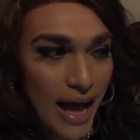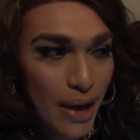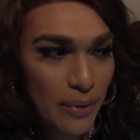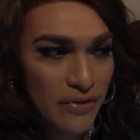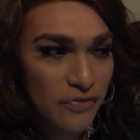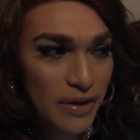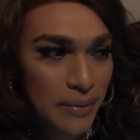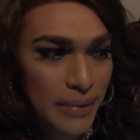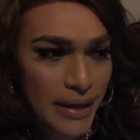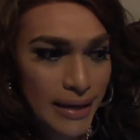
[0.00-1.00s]
I went
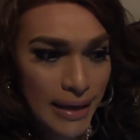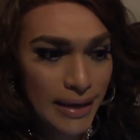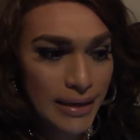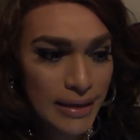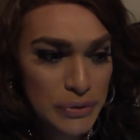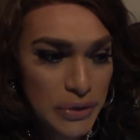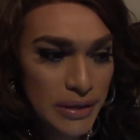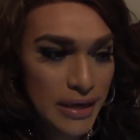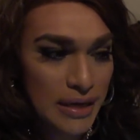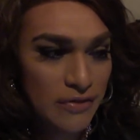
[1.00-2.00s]
from
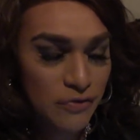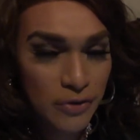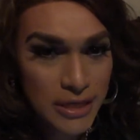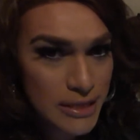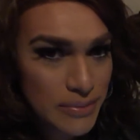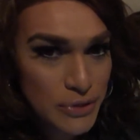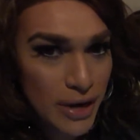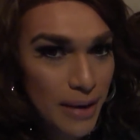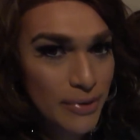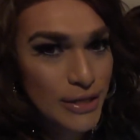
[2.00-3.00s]
984
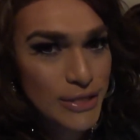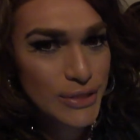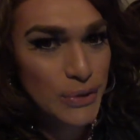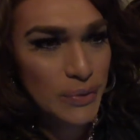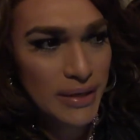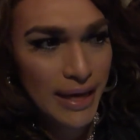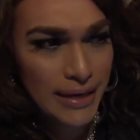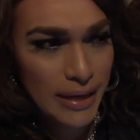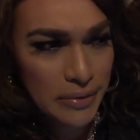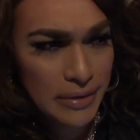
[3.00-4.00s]
subscribers to
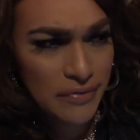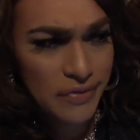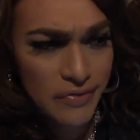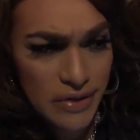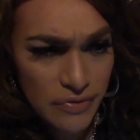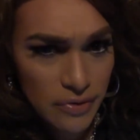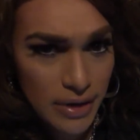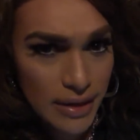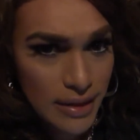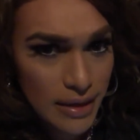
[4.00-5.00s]
954,
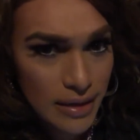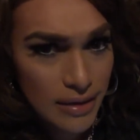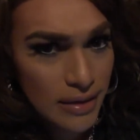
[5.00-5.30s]
I think.